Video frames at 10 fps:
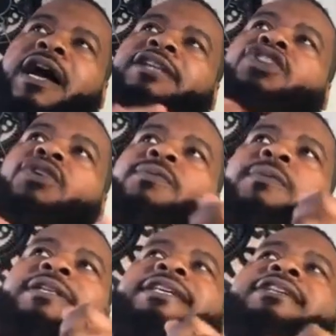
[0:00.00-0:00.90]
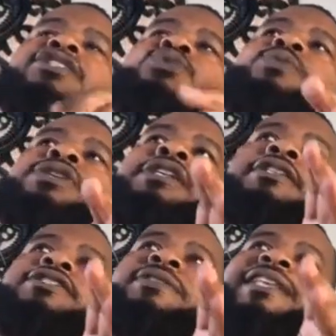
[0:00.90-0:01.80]
I don't want to get so much
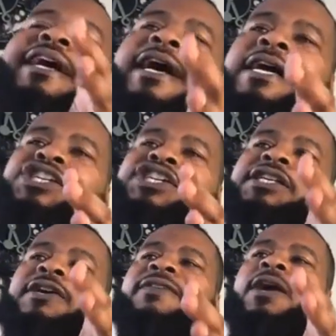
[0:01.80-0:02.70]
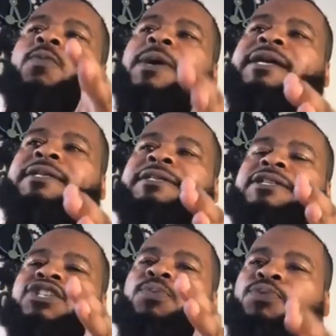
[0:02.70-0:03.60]
into the action of that white
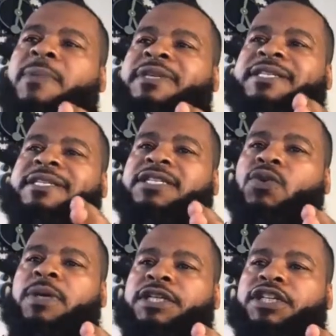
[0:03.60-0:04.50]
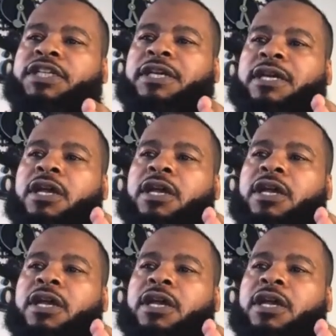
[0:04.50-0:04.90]
supremacist so much.